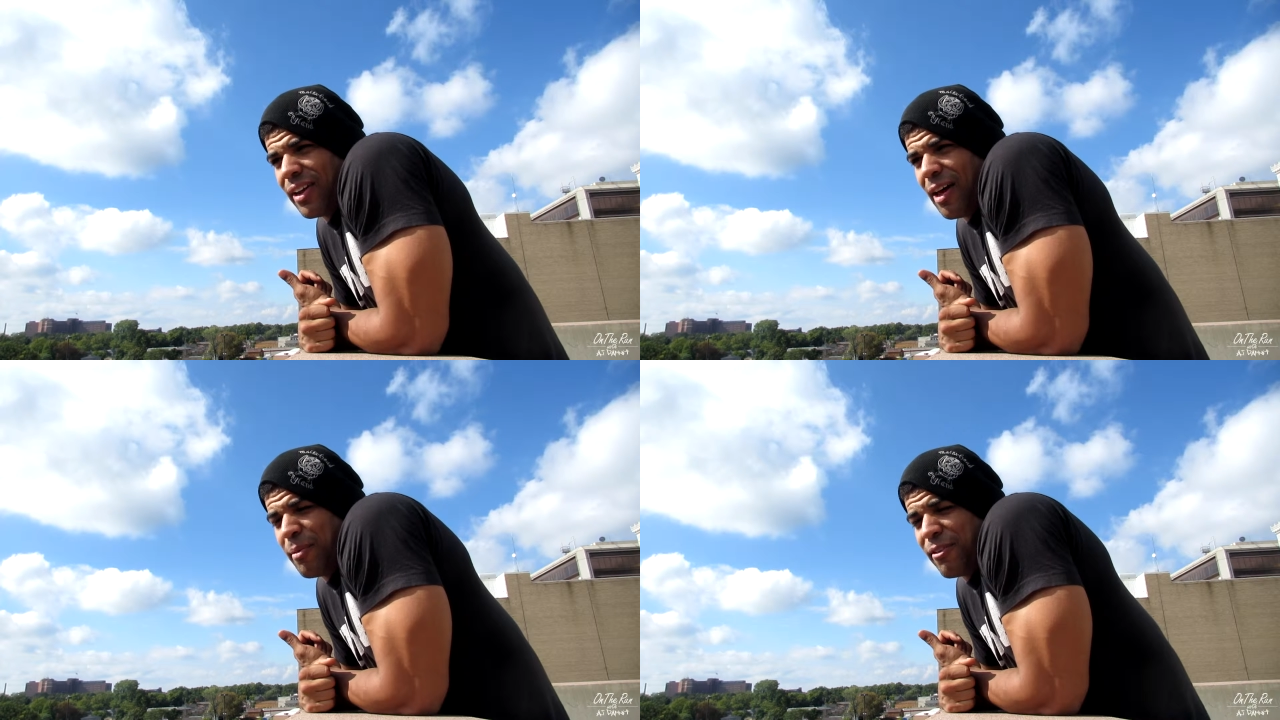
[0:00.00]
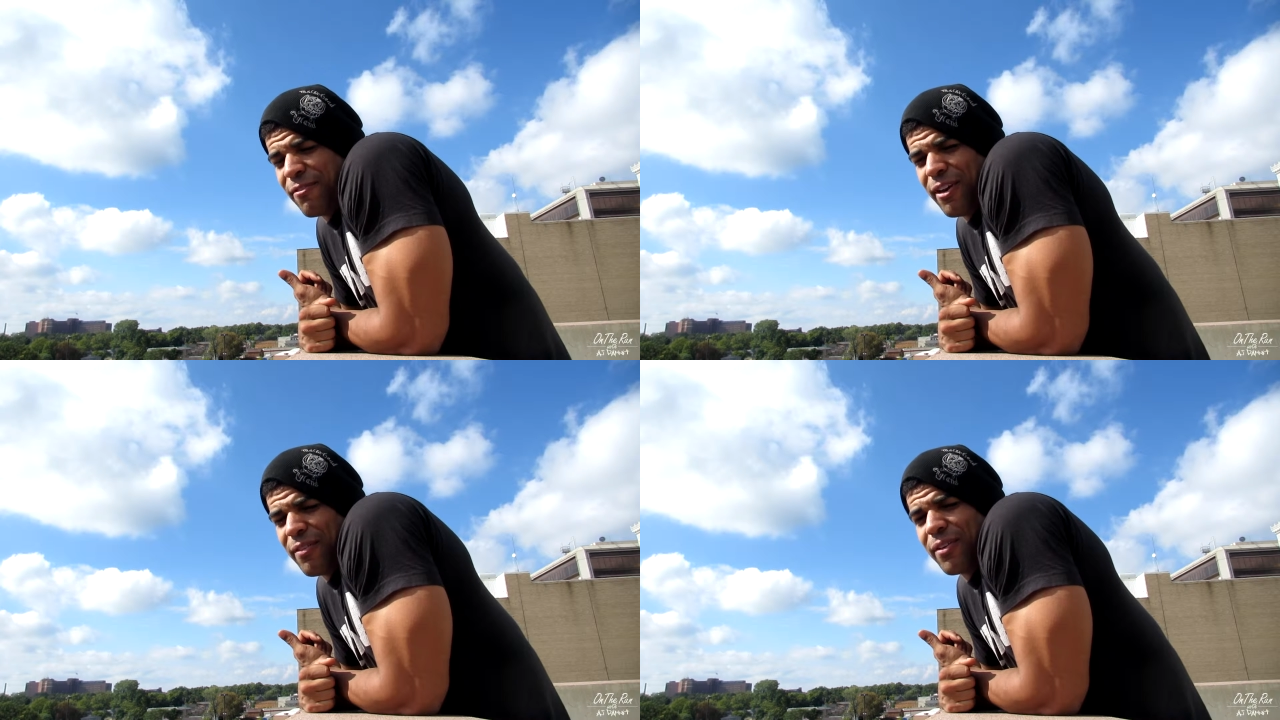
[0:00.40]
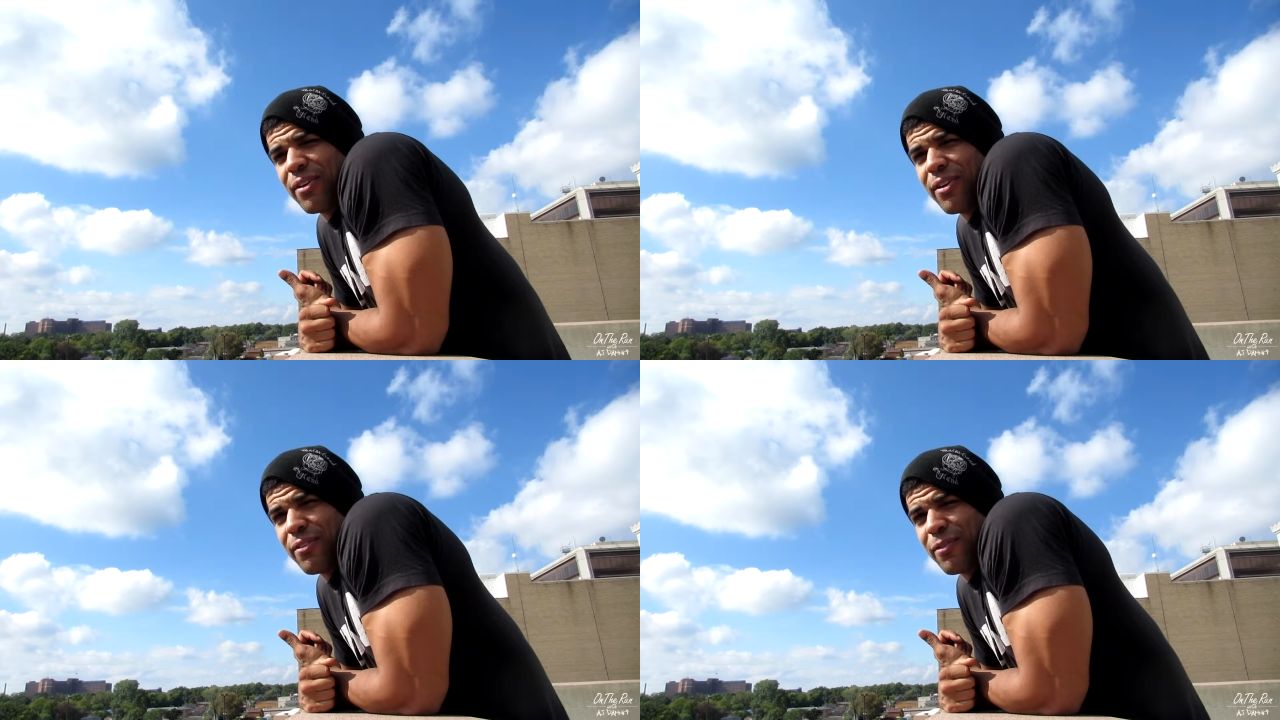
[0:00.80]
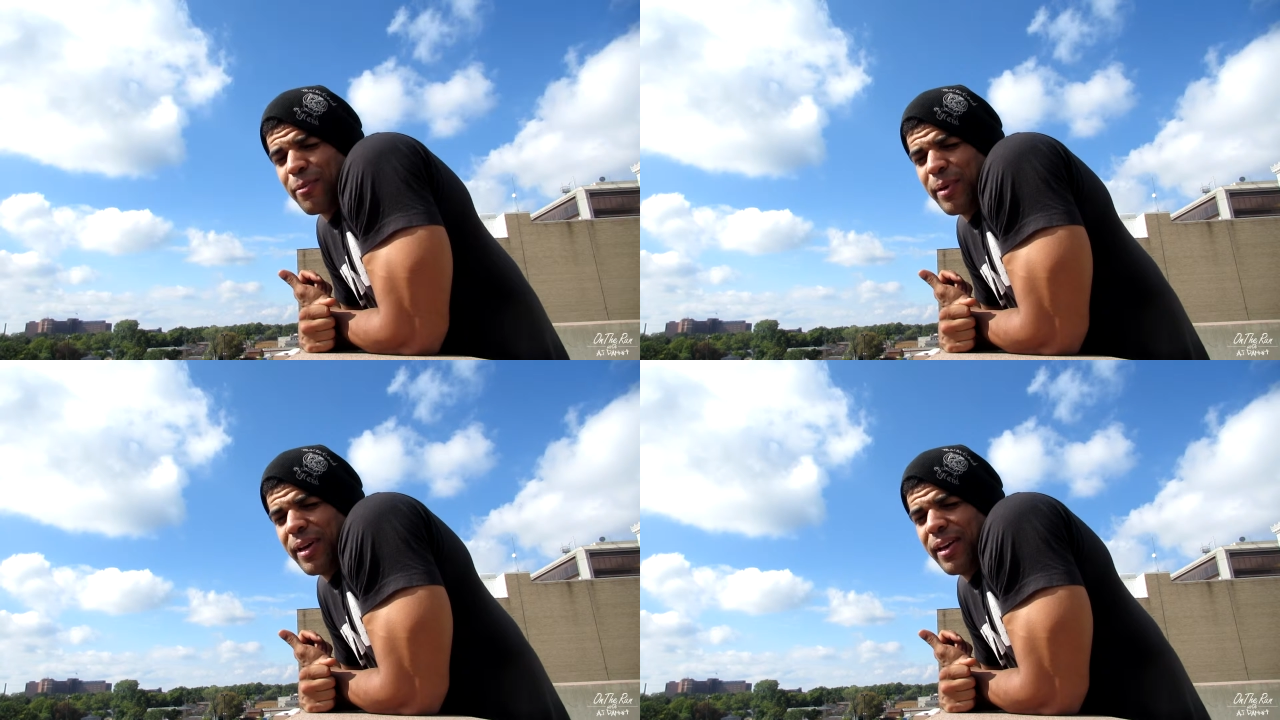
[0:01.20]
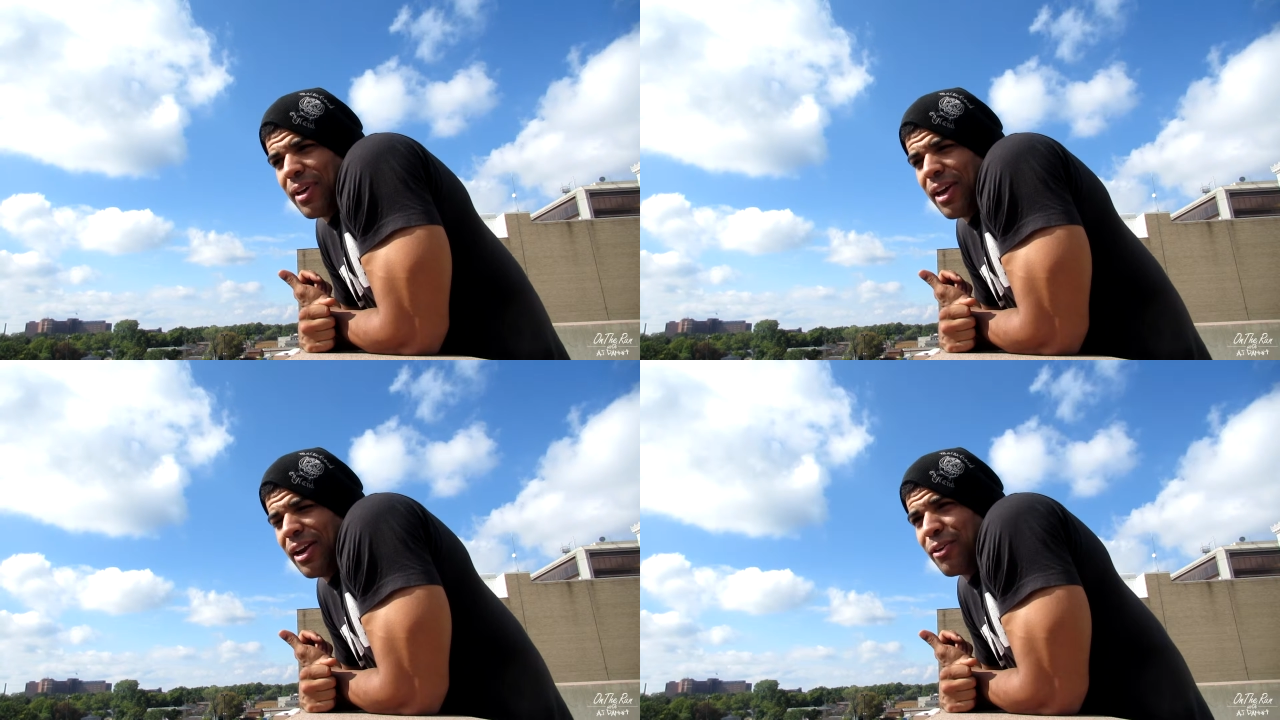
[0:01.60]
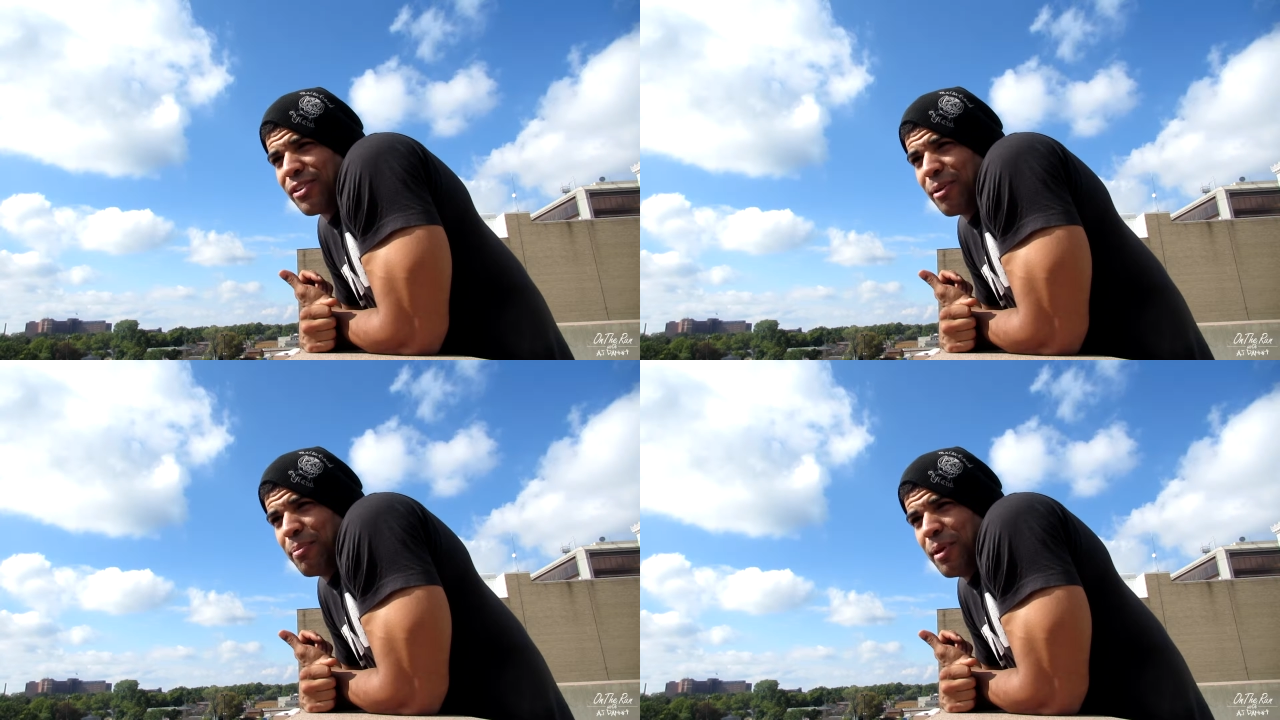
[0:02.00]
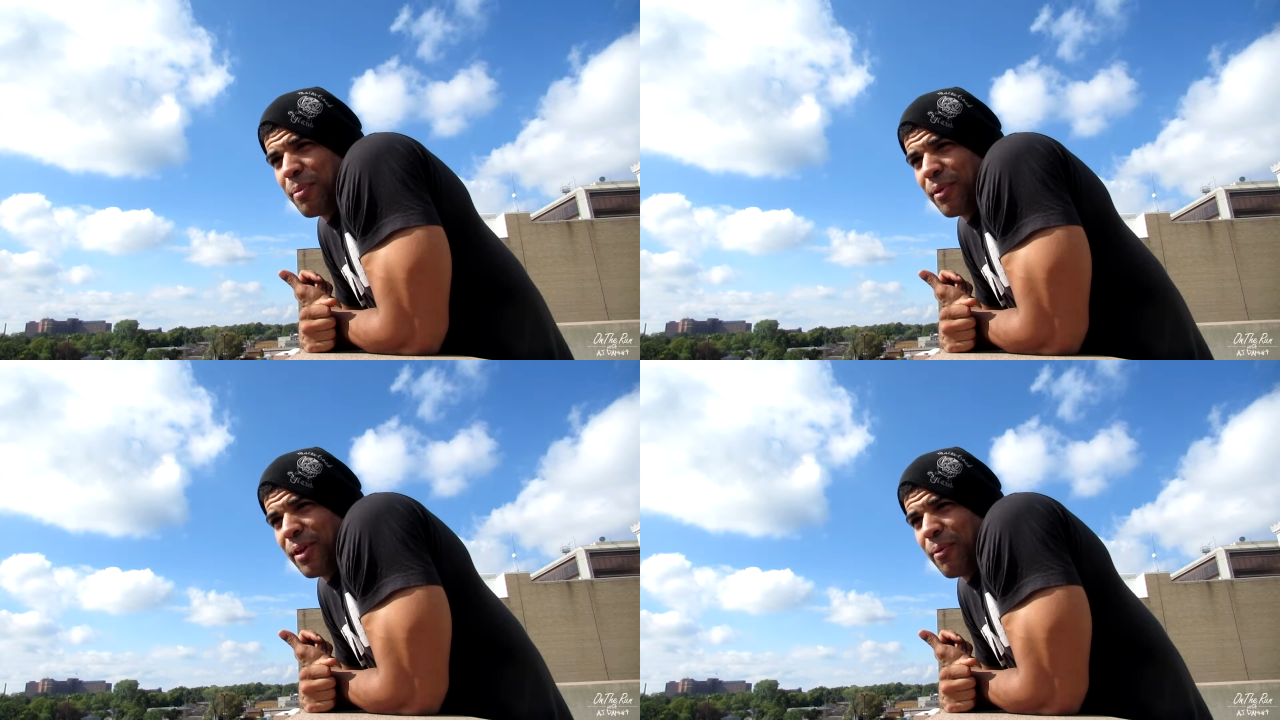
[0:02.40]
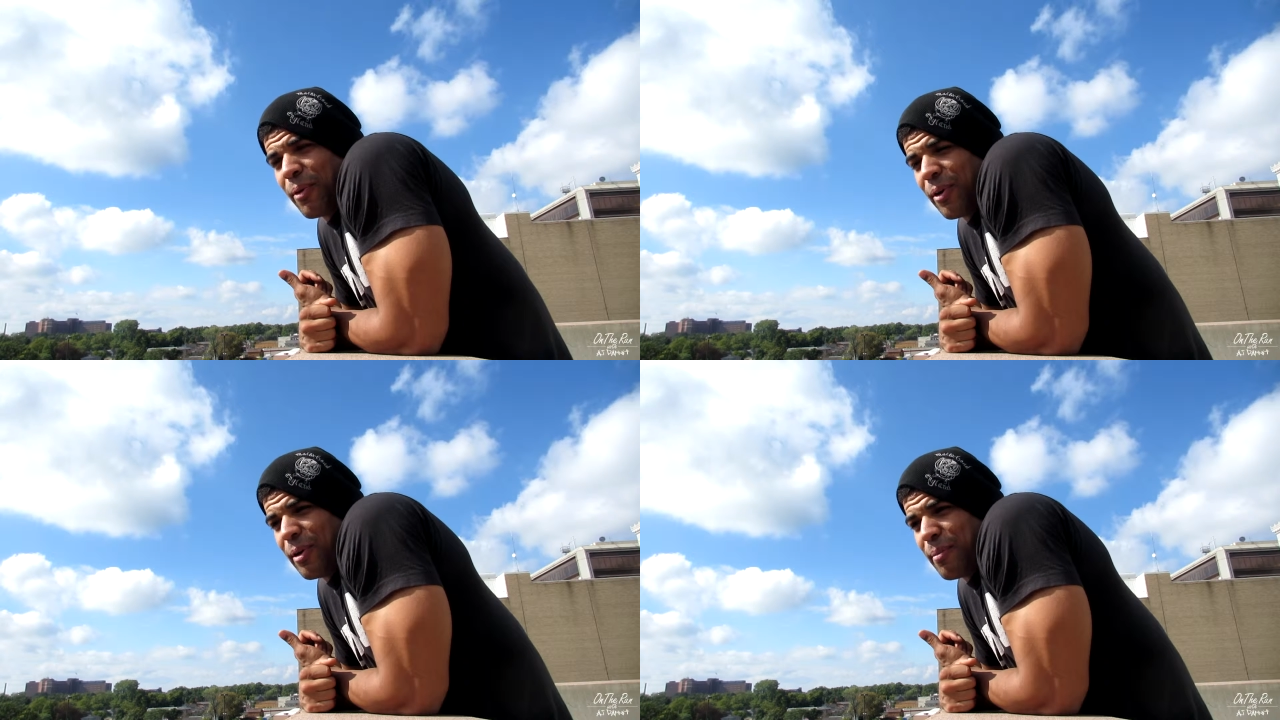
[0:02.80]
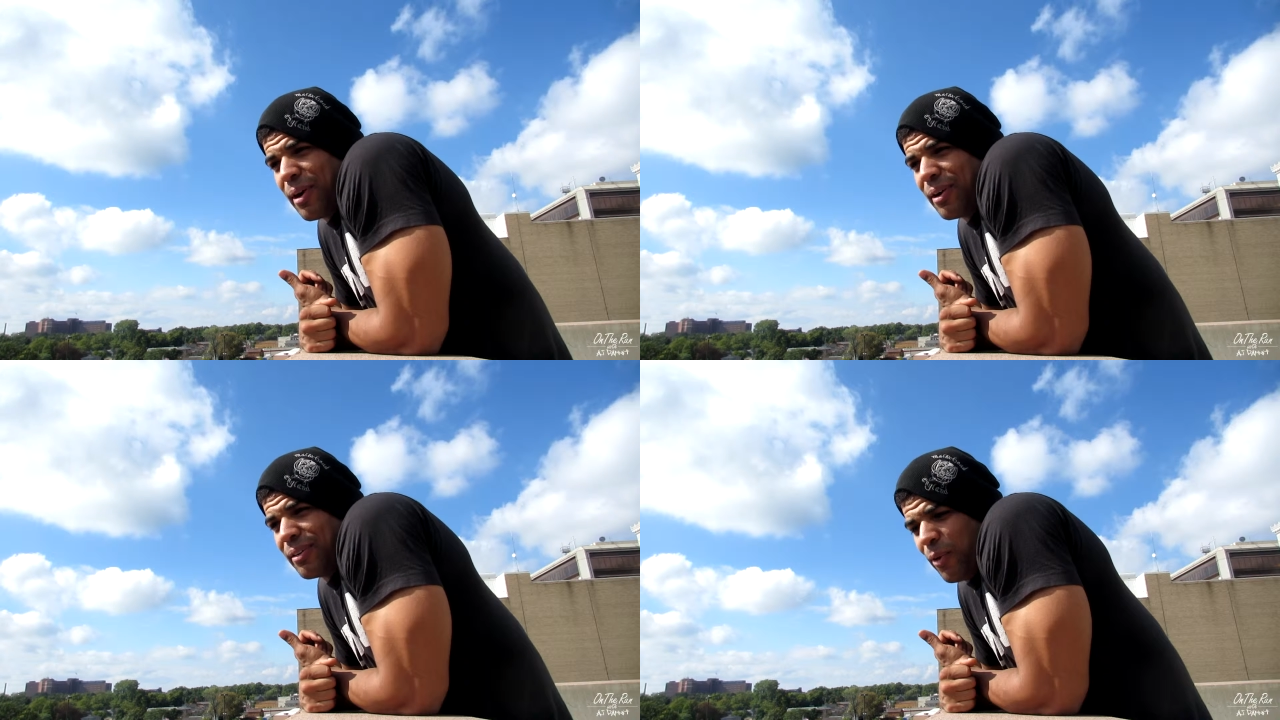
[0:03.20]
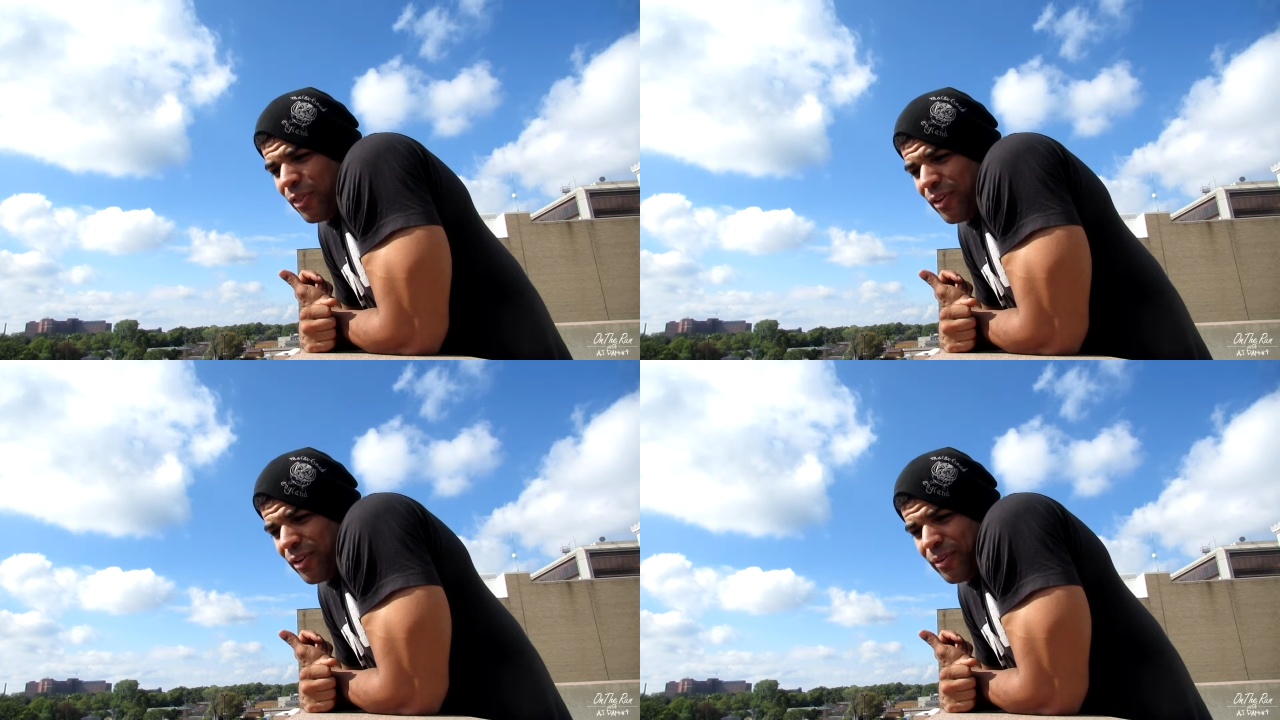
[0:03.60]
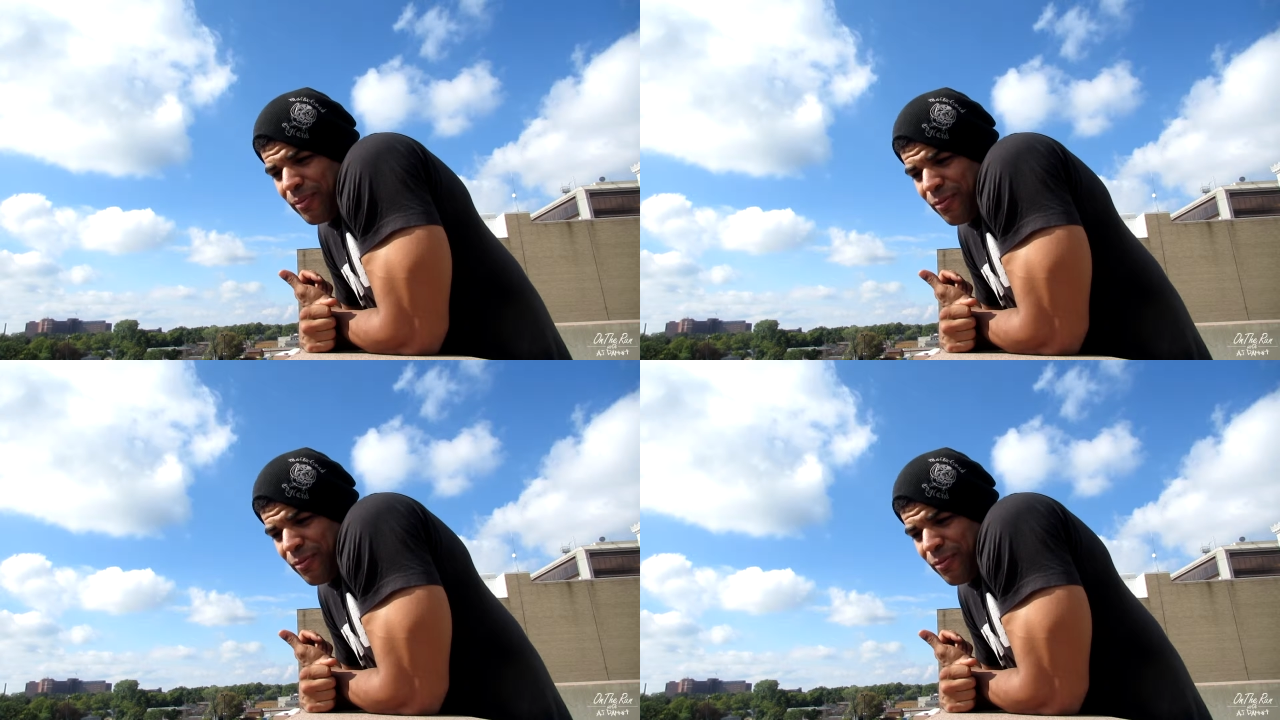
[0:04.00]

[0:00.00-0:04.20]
That'd be a favor for me. And I know some people, they worry about what their